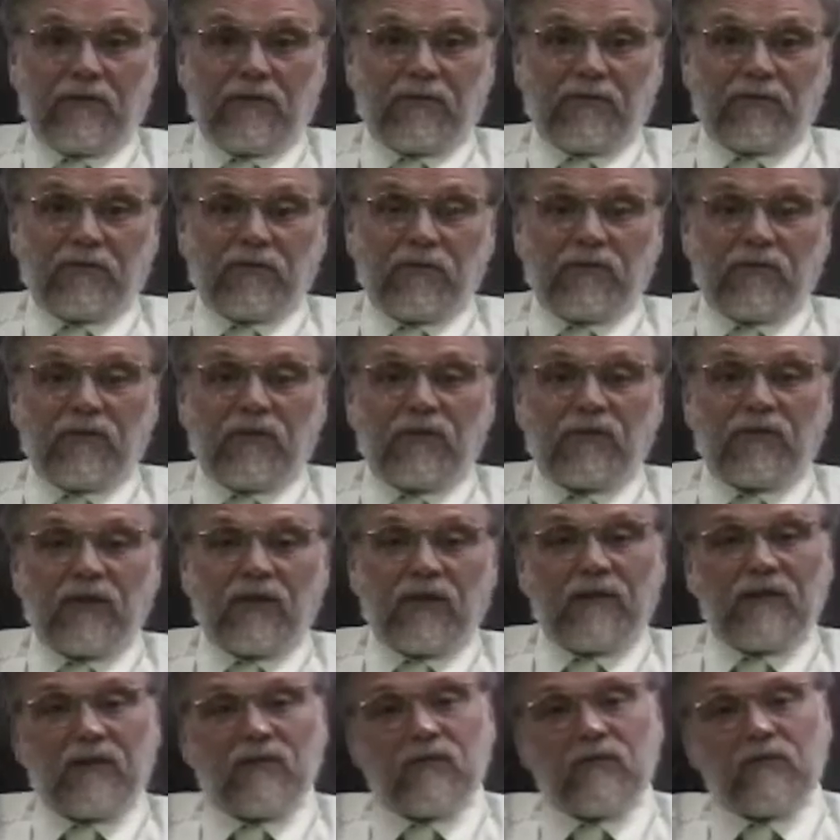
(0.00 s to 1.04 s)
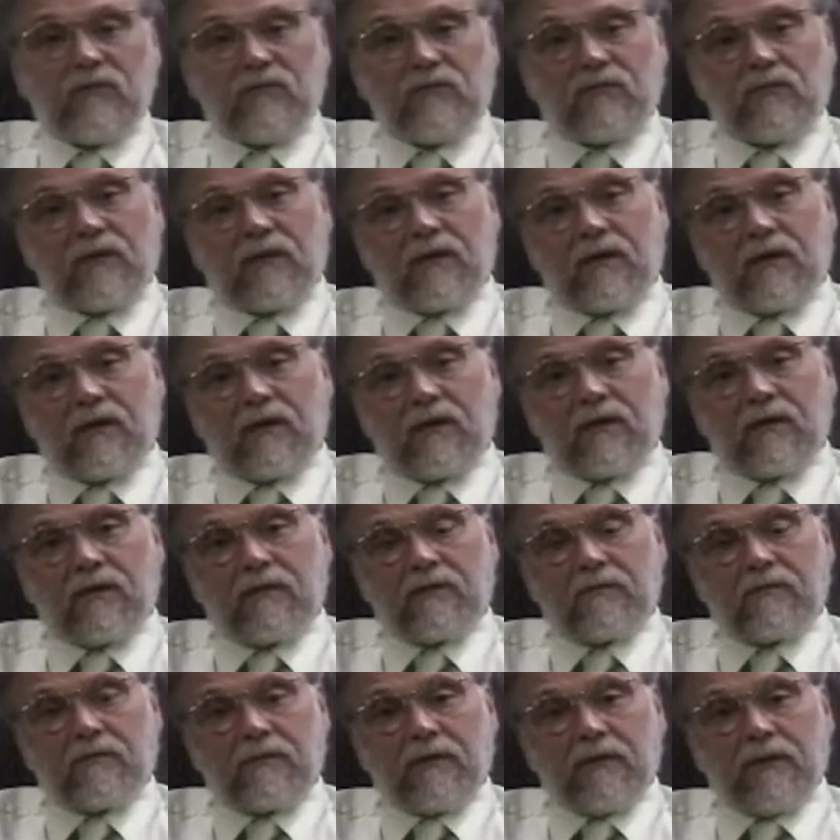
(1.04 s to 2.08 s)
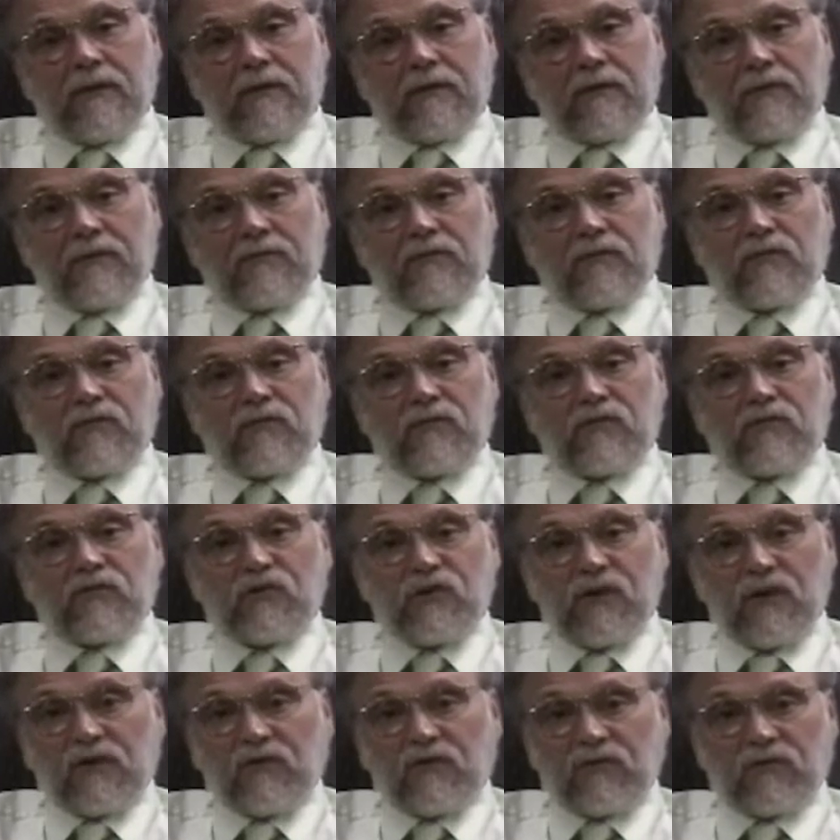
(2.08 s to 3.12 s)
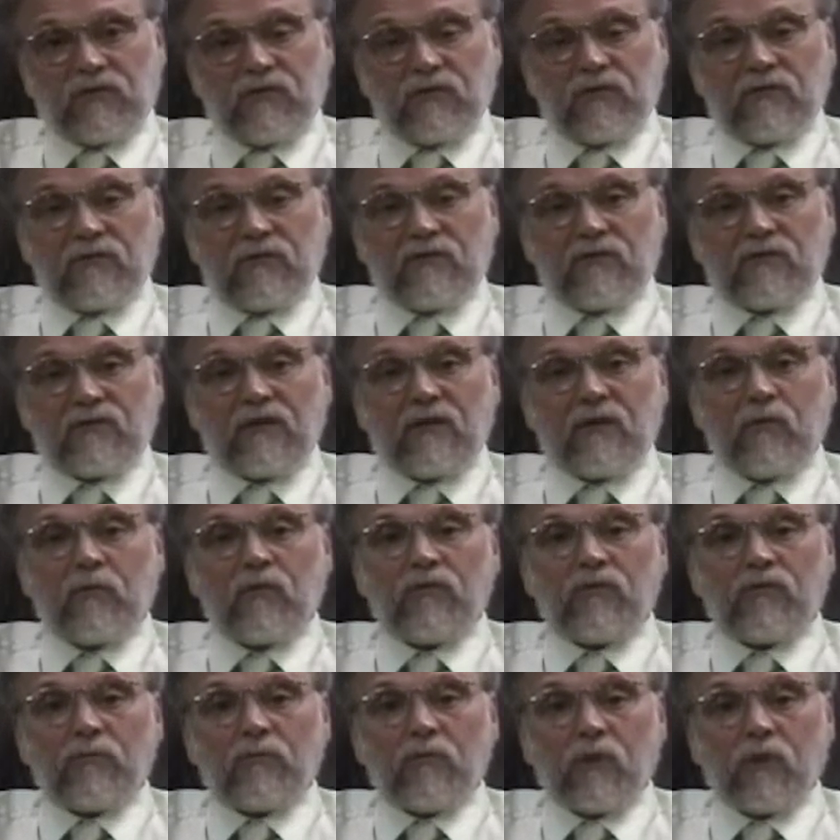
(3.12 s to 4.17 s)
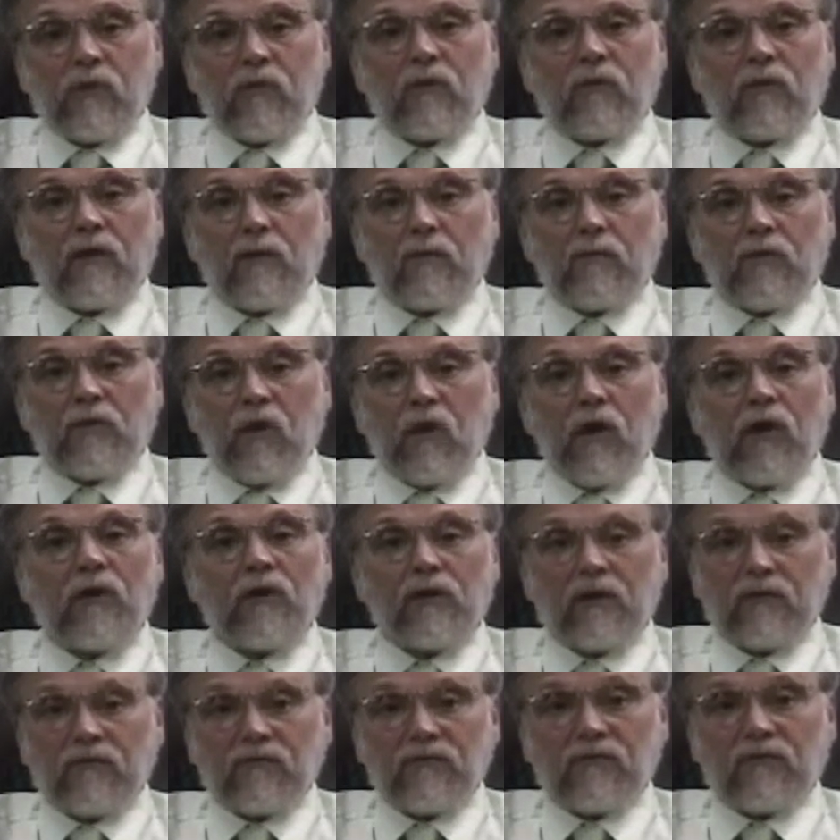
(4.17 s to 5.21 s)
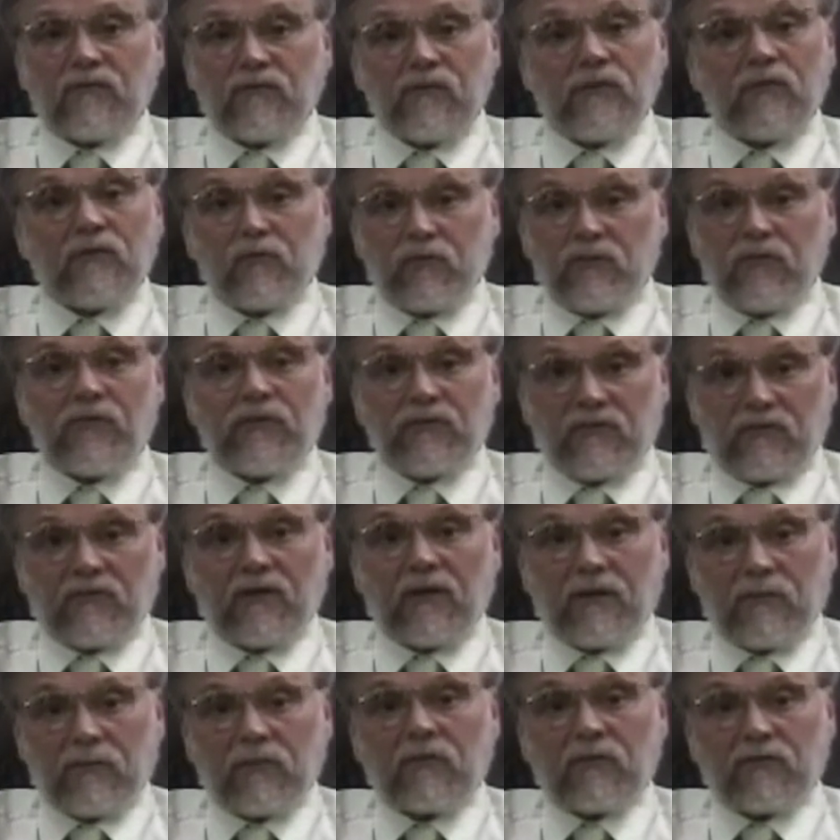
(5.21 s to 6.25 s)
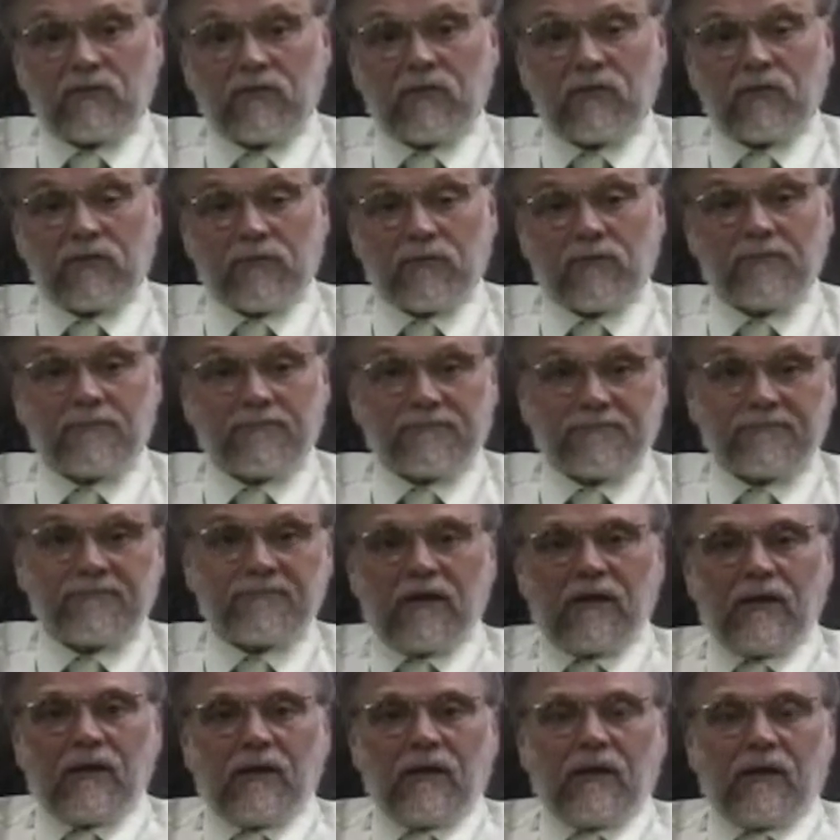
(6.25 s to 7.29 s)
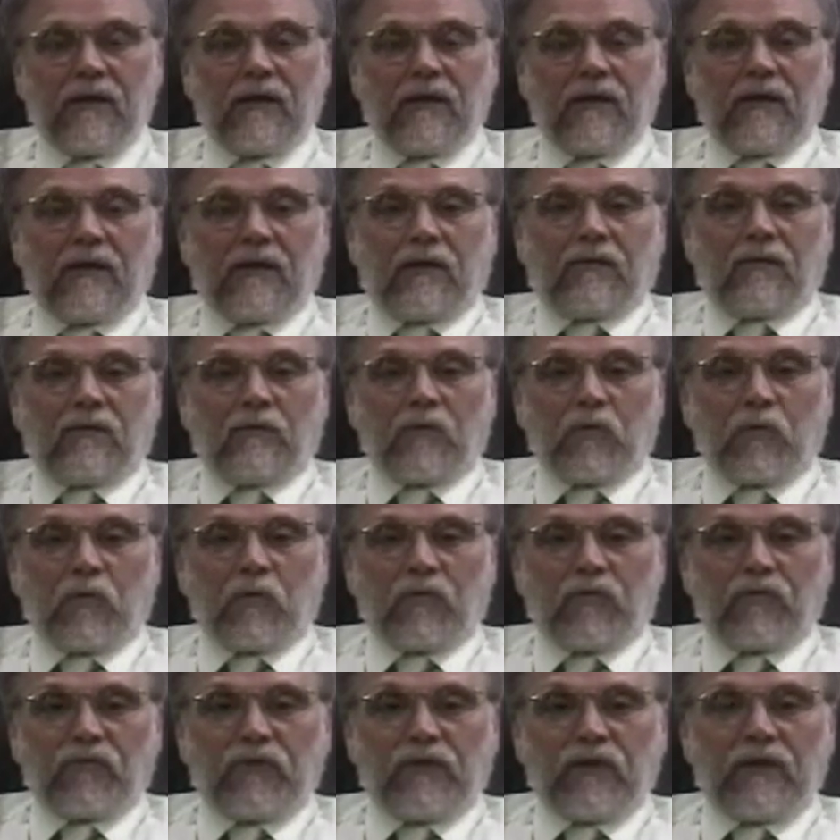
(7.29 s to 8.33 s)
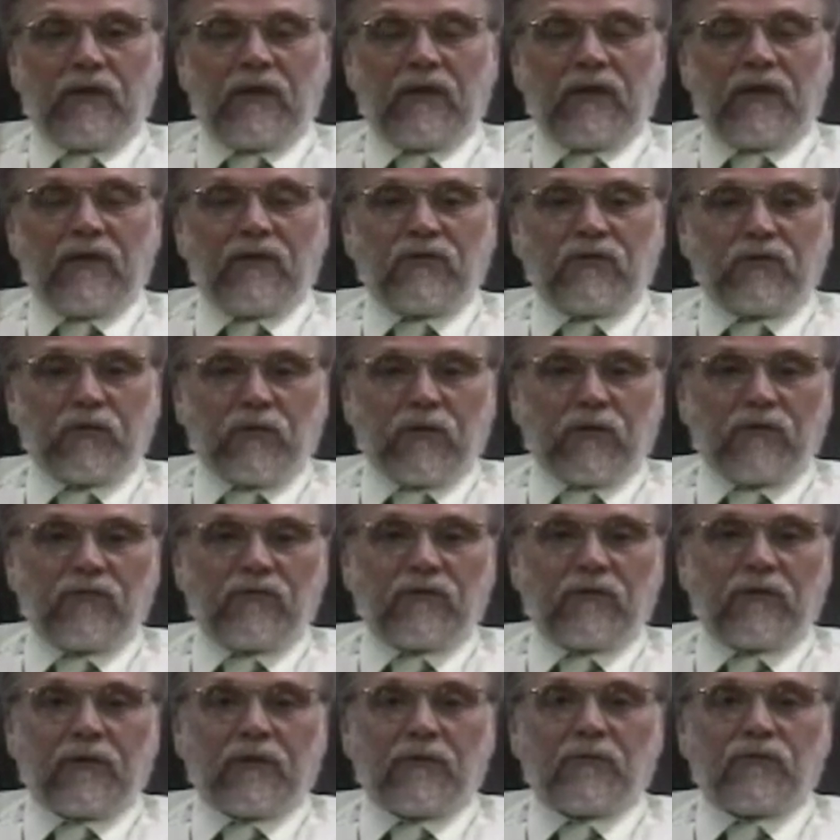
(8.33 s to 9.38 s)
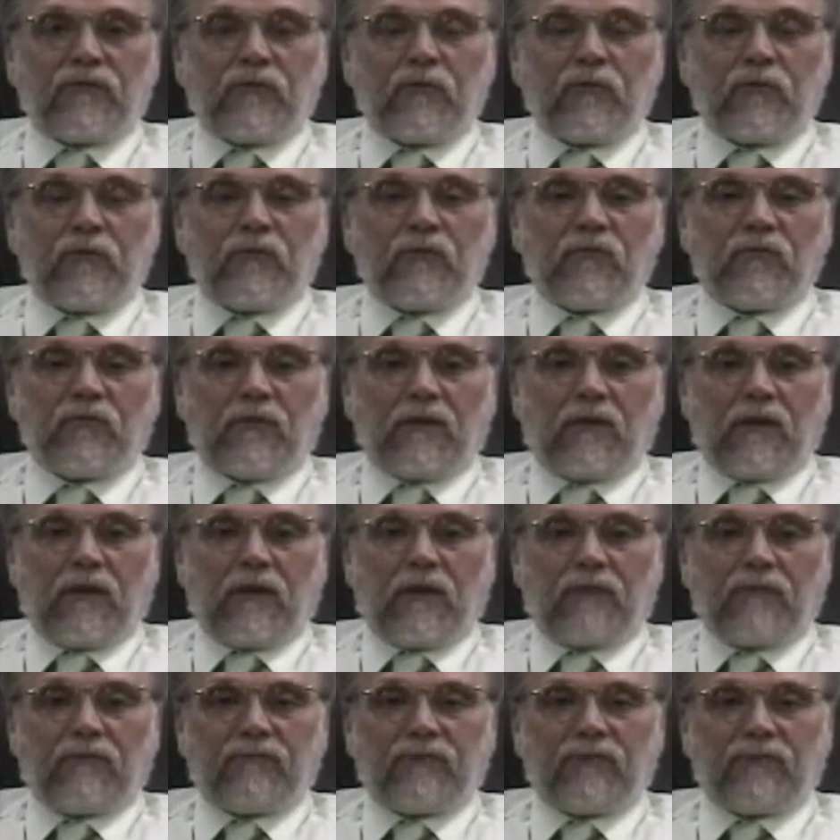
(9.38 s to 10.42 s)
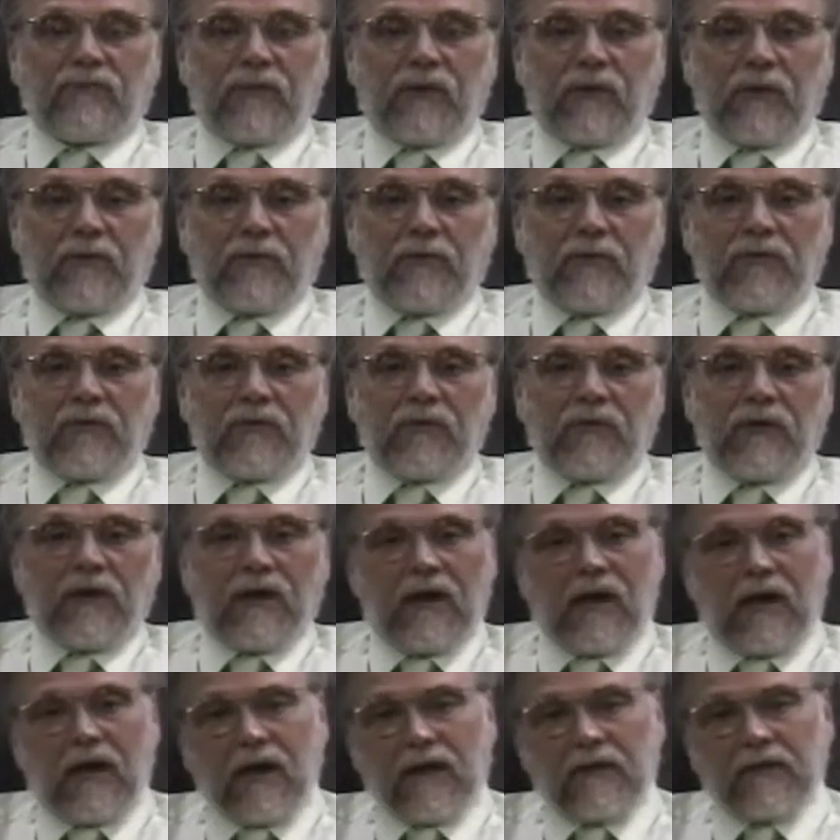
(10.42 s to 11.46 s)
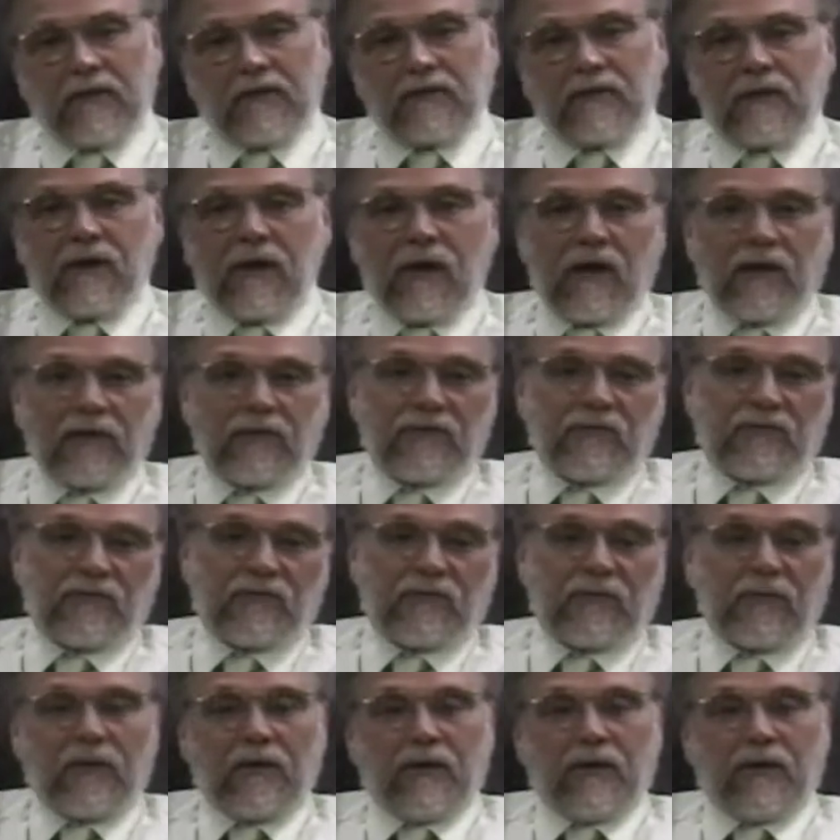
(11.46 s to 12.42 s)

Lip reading: So I think that is, that's a suggestion to stay with the program long enough to see good things happen to you. The book was very interesting in terms of developing the God and goddess